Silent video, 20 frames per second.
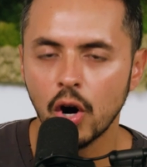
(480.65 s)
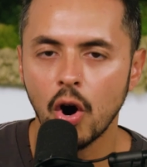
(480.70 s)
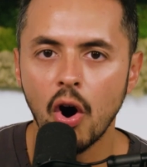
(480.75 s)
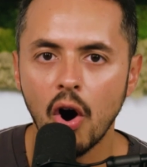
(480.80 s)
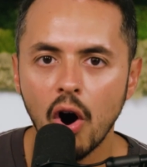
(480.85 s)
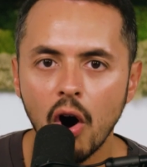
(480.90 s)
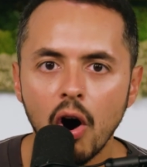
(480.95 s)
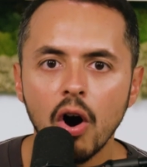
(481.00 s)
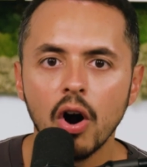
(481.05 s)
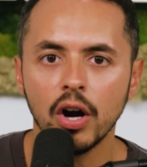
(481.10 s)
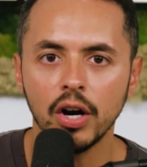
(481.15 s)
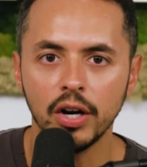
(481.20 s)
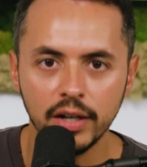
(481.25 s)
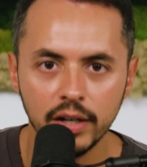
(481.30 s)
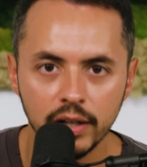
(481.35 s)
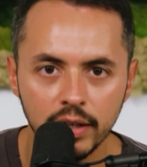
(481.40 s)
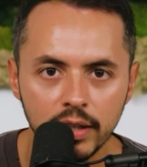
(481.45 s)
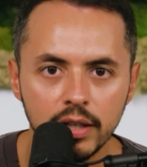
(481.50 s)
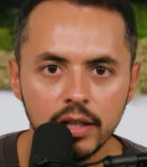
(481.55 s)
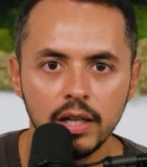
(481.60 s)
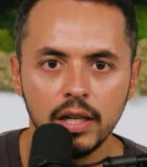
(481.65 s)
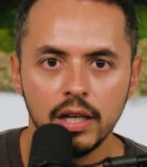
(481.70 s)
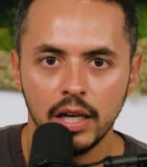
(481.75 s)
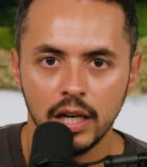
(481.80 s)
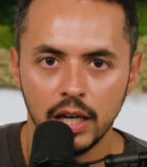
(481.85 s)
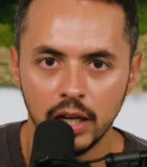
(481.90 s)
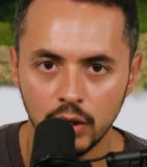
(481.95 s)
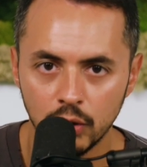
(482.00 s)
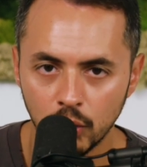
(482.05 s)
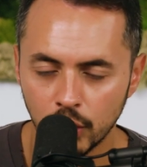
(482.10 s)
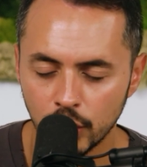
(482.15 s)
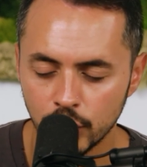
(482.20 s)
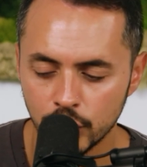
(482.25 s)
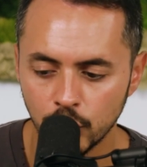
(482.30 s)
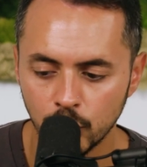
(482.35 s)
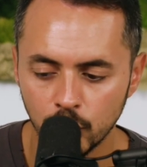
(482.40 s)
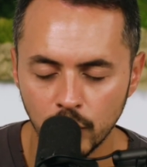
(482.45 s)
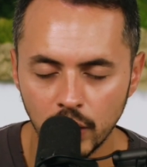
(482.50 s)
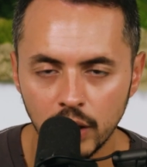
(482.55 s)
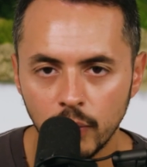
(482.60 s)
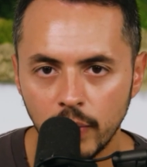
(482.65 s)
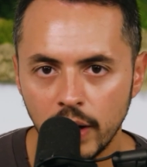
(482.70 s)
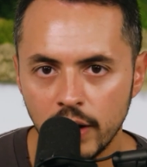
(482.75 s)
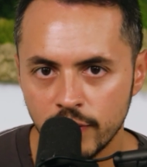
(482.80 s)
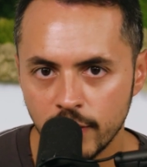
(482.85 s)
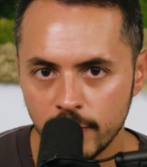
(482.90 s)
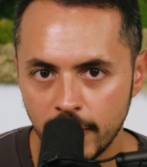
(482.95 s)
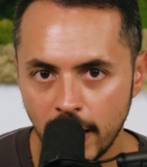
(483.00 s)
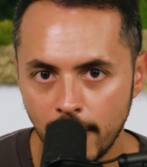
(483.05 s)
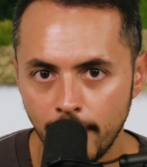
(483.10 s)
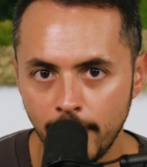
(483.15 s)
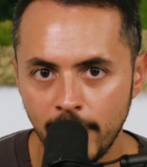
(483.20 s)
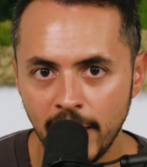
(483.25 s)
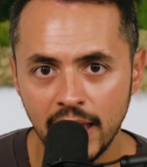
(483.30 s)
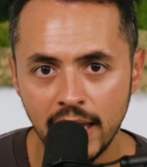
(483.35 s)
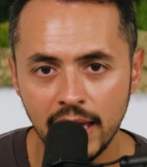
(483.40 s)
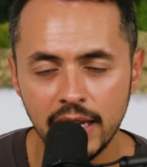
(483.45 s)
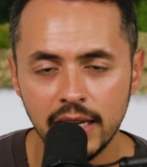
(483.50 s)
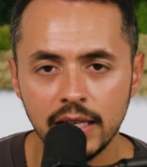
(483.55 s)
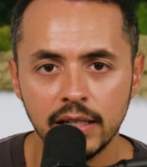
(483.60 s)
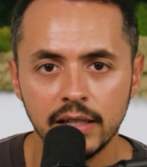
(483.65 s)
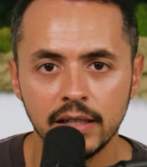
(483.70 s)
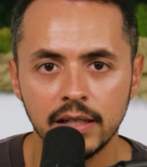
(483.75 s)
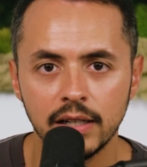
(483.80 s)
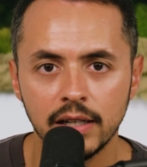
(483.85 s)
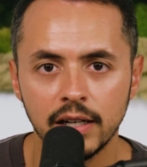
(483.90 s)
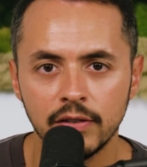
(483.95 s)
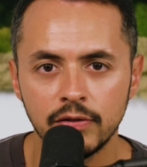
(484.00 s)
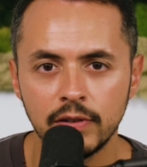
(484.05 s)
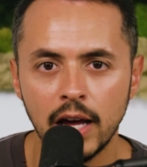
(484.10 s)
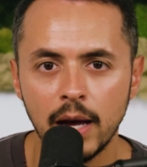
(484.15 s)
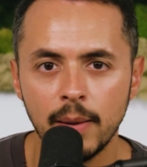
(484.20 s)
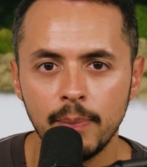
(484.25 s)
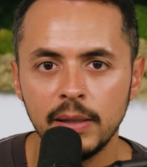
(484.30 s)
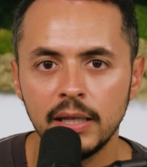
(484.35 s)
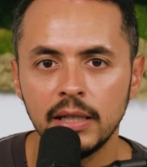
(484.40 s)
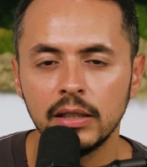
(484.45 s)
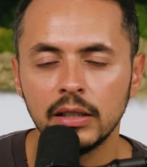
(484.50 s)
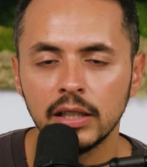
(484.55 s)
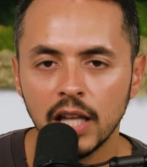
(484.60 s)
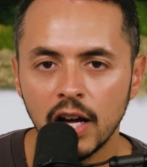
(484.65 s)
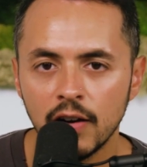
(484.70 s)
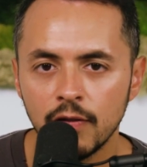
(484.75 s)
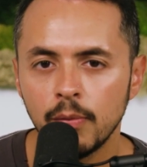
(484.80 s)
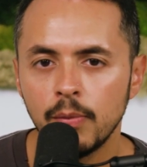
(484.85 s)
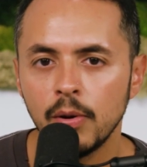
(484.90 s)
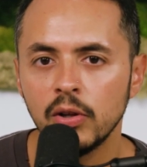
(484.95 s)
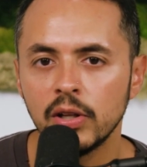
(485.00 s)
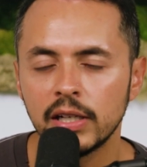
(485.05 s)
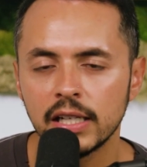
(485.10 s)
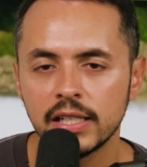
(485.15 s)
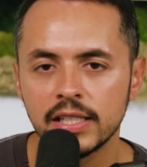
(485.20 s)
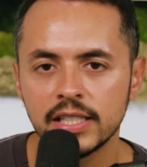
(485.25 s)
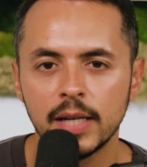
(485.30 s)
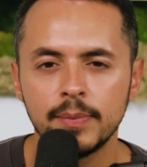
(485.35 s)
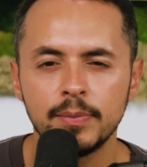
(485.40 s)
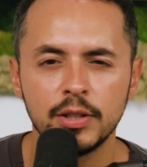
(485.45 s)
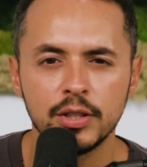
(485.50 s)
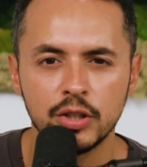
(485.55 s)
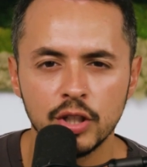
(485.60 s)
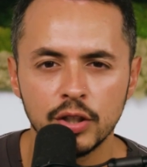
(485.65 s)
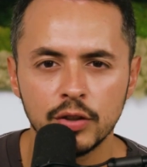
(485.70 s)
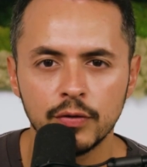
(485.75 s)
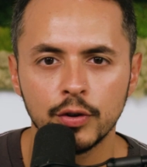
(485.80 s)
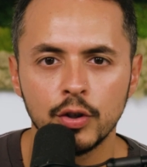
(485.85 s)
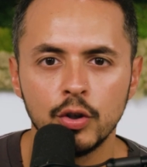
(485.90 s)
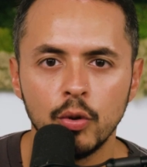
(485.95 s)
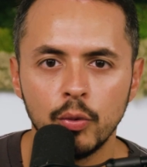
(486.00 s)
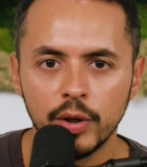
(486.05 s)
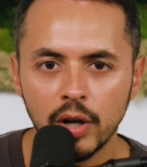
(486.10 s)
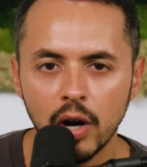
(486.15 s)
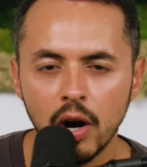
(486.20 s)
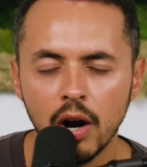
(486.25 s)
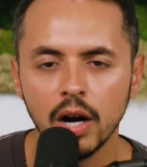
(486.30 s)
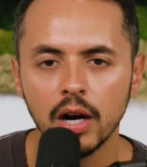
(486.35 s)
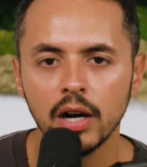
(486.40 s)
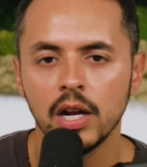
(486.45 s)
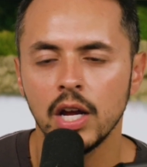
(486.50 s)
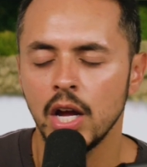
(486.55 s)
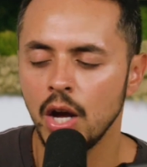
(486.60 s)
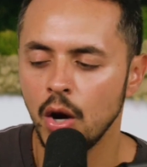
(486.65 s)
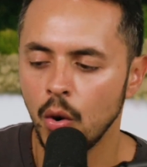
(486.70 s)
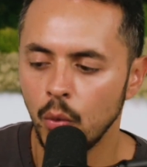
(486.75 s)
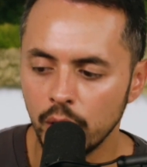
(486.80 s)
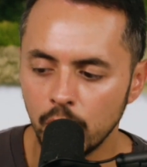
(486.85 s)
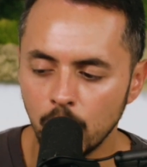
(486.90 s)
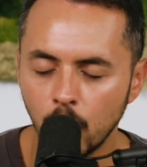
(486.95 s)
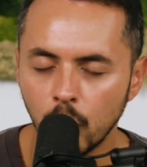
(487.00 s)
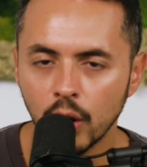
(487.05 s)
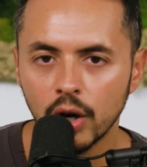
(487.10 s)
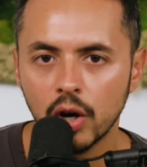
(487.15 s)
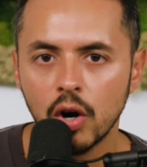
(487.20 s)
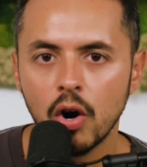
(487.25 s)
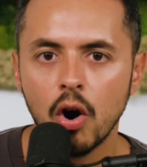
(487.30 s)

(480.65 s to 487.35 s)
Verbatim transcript: hard in order to run away from that pain of not being lovable and accepted just for who we are. We work